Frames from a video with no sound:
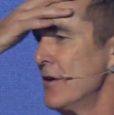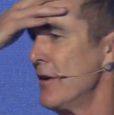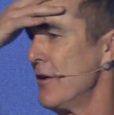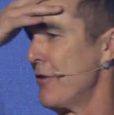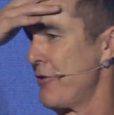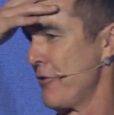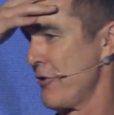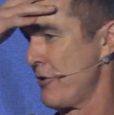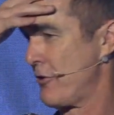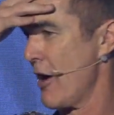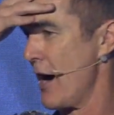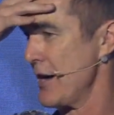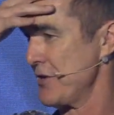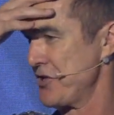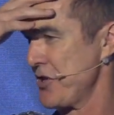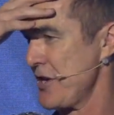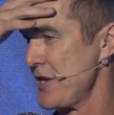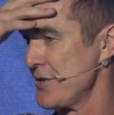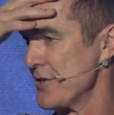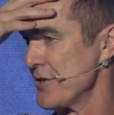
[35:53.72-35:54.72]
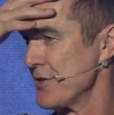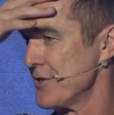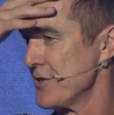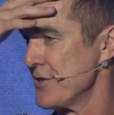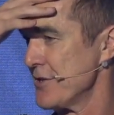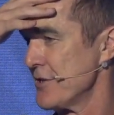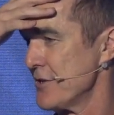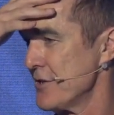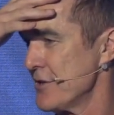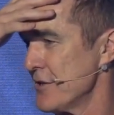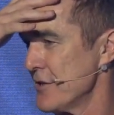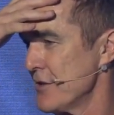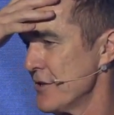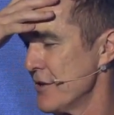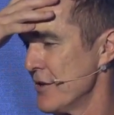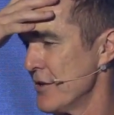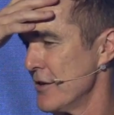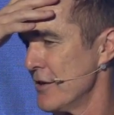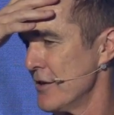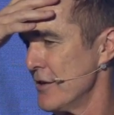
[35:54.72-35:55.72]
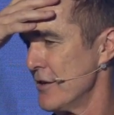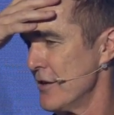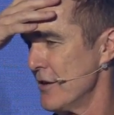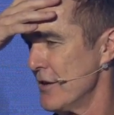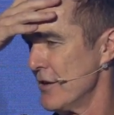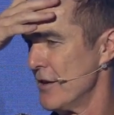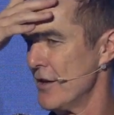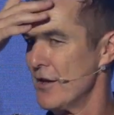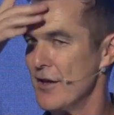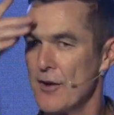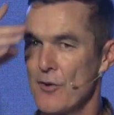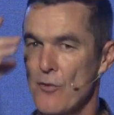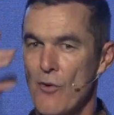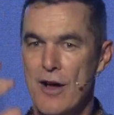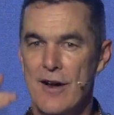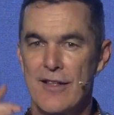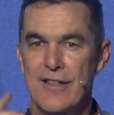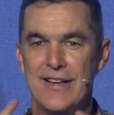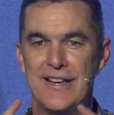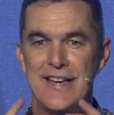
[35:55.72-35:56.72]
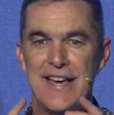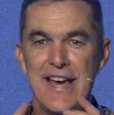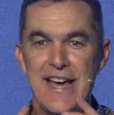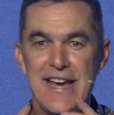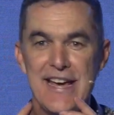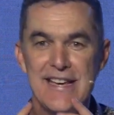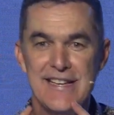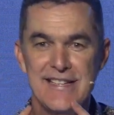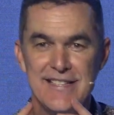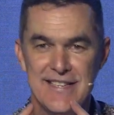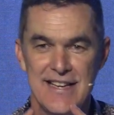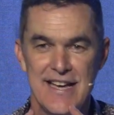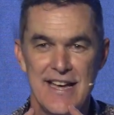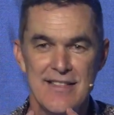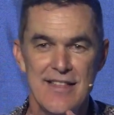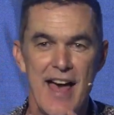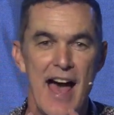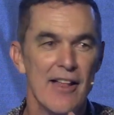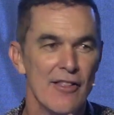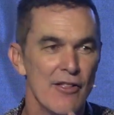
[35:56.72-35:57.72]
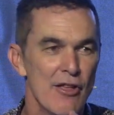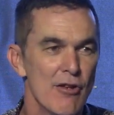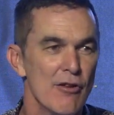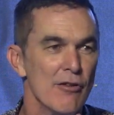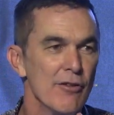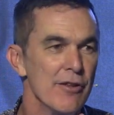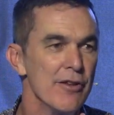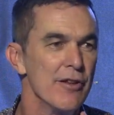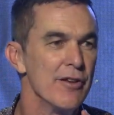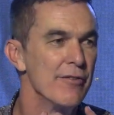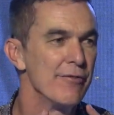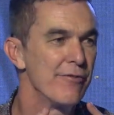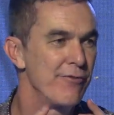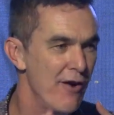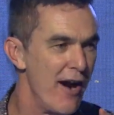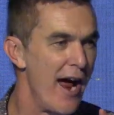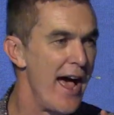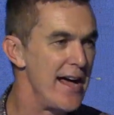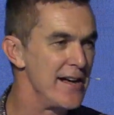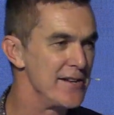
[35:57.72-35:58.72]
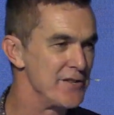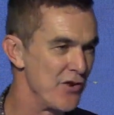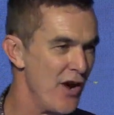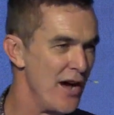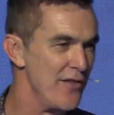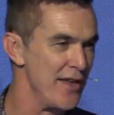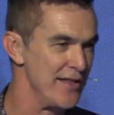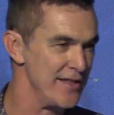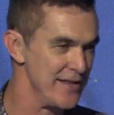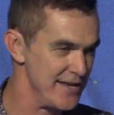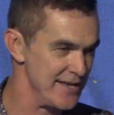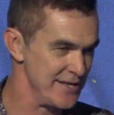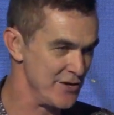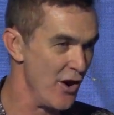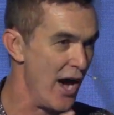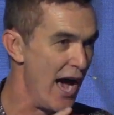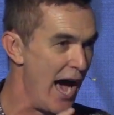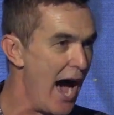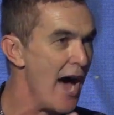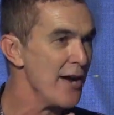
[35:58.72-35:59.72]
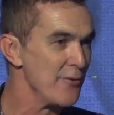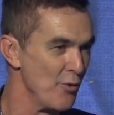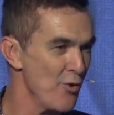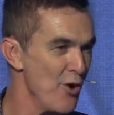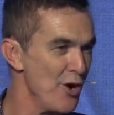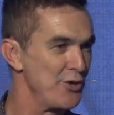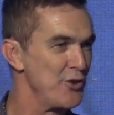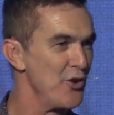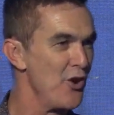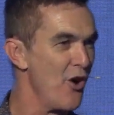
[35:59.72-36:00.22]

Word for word: through Christ Jesus. One of the keys in that little phrase right there, your heart work, your